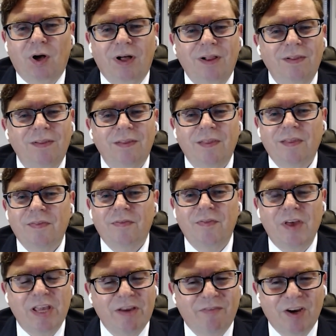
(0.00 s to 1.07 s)
Paul,
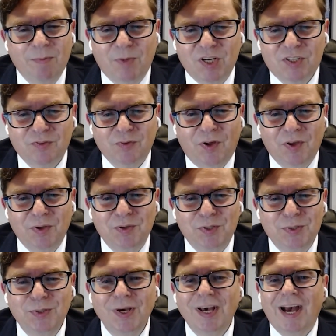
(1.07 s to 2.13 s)
thank you very much for all you
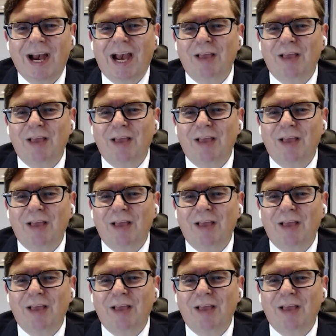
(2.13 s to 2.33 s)
do.